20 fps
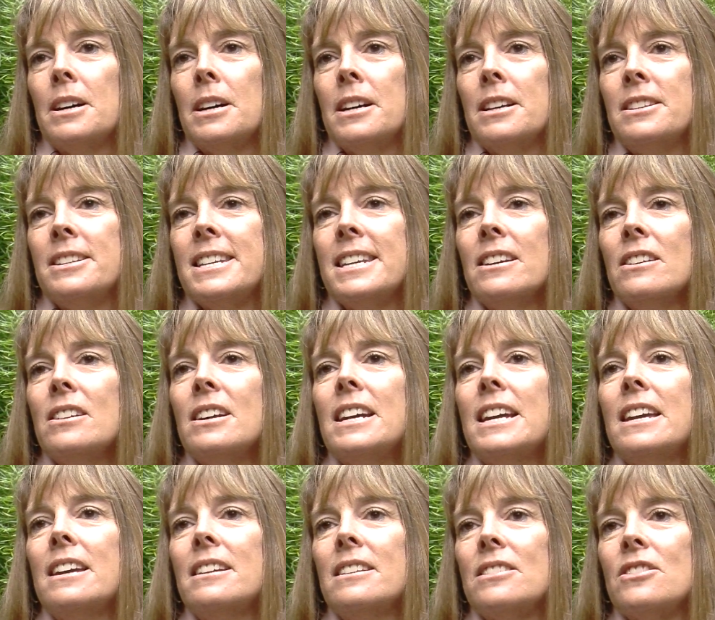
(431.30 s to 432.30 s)
until I
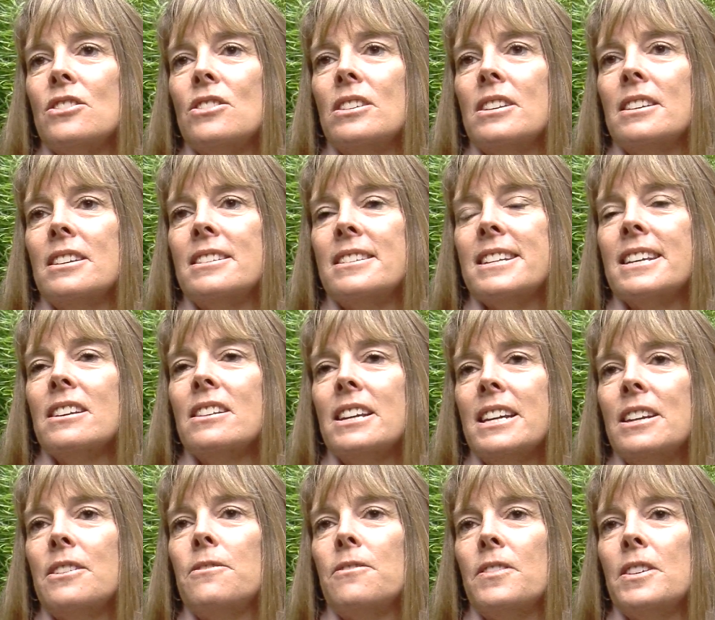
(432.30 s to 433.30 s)

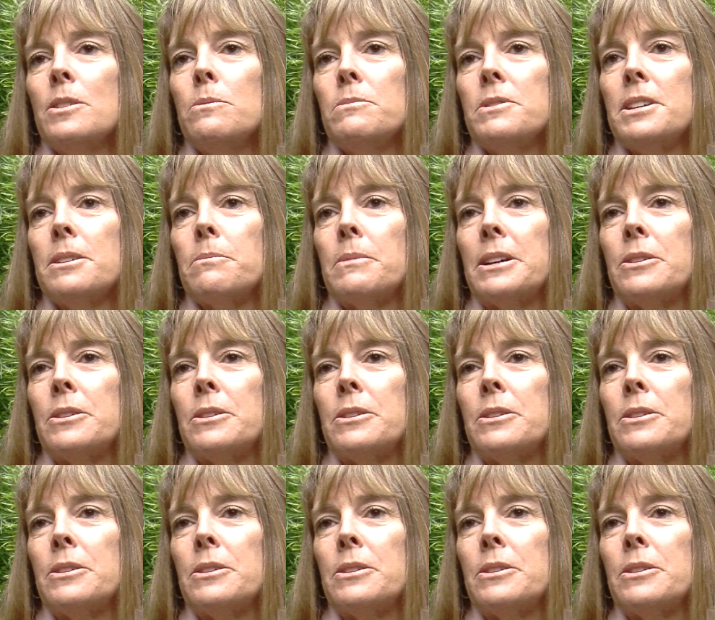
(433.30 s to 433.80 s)
had filmed him,